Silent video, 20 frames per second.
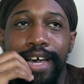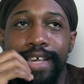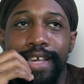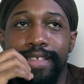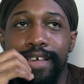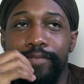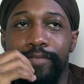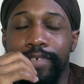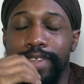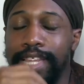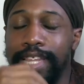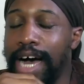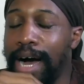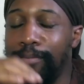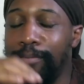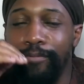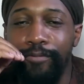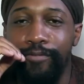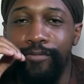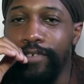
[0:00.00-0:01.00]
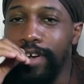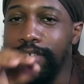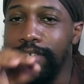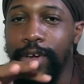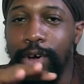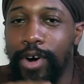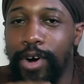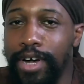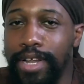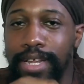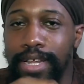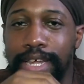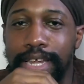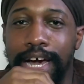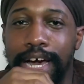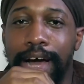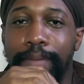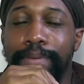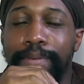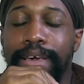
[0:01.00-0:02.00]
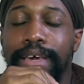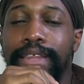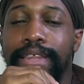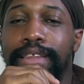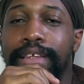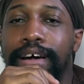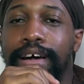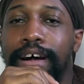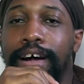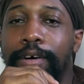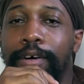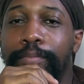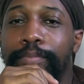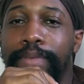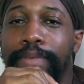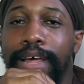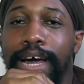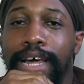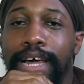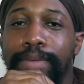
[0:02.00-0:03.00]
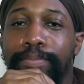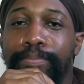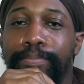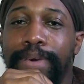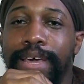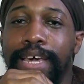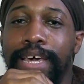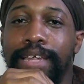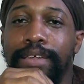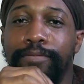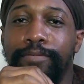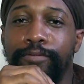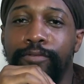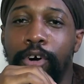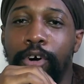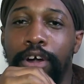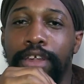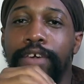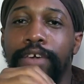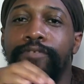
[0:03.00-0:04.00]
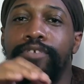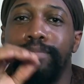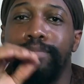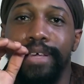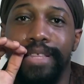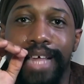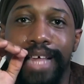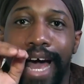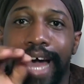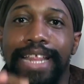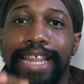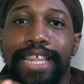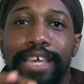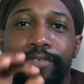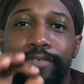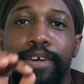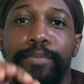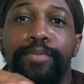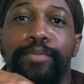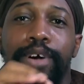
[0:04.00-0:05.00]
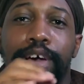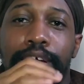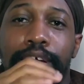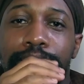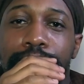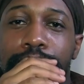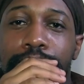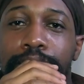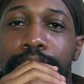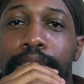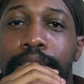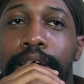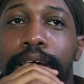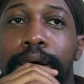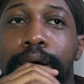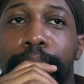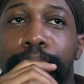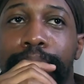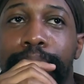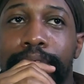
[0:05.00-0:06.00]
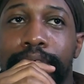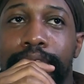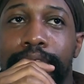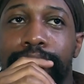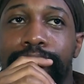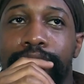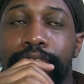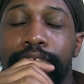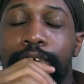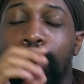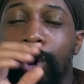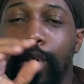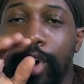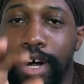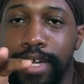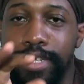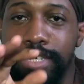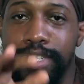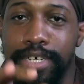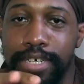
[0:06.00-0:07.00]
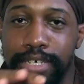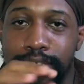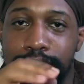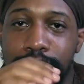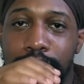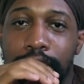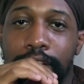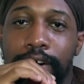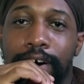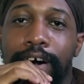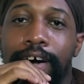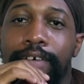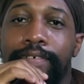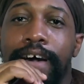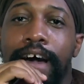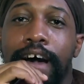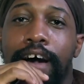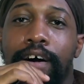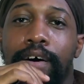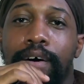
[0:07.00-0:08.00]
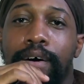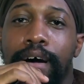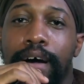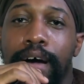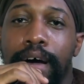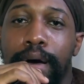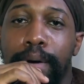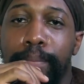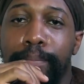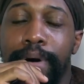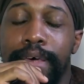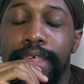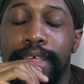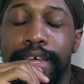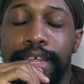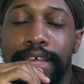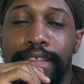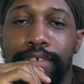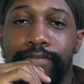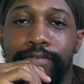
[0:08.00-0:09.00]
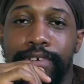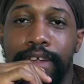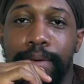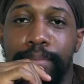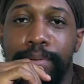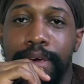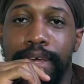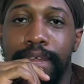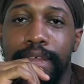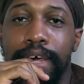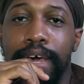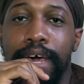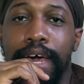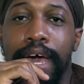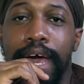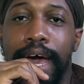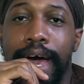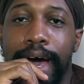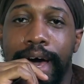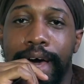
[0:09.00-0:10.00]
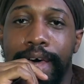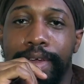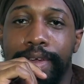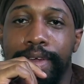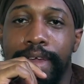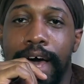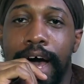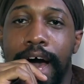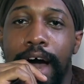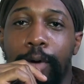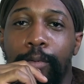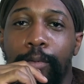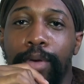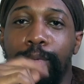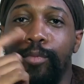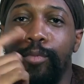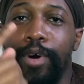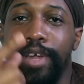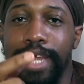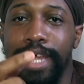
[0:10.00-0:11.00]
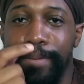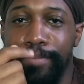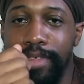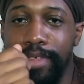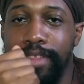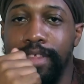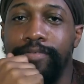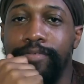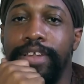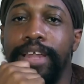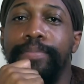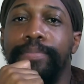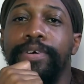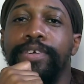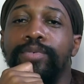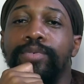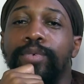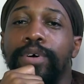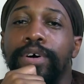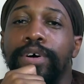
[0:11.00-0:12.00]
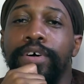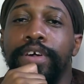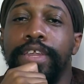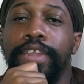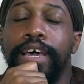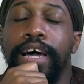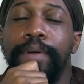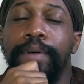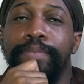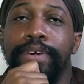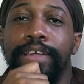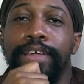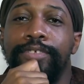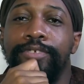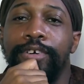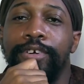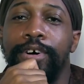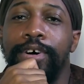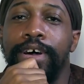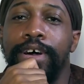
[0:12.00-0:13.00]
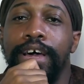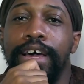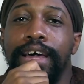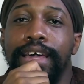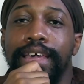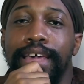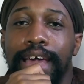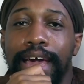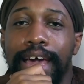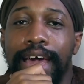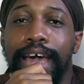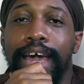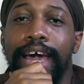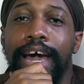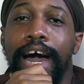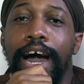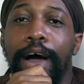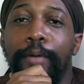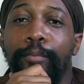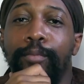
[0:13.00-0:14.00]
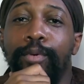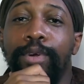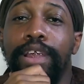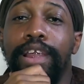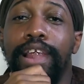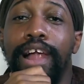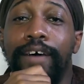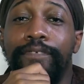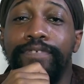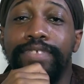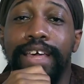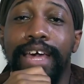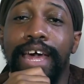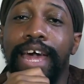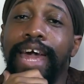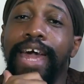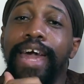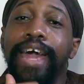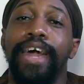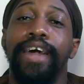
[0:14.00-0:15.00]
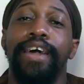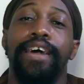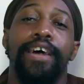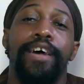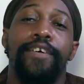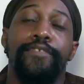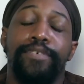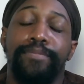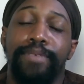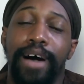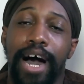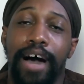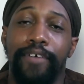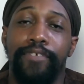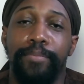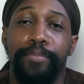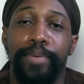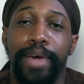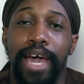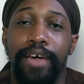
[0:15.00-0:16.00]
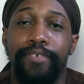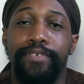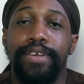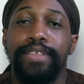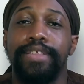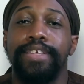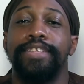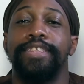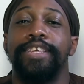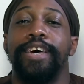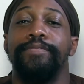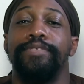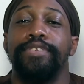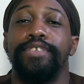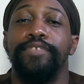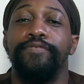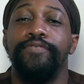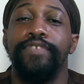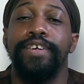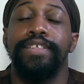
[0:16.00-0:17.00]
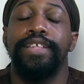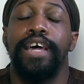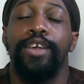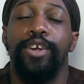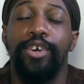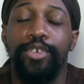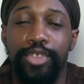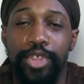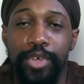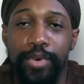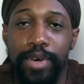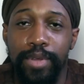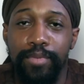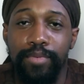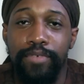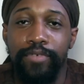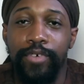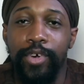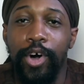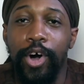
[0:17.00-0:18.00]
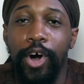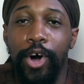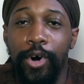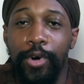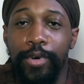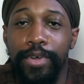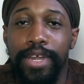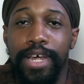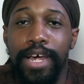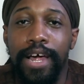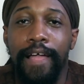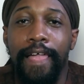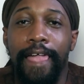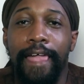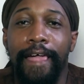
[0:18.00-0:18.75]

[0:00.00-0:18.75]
is something that I'm very on, you know what I mean? And being on it from a scientific point of view, being very conscious of how my son is developing and how we want him to develop as well, you know what I mean? So yeah, would love to hear from other parents in terms of the things that you're doing with your own,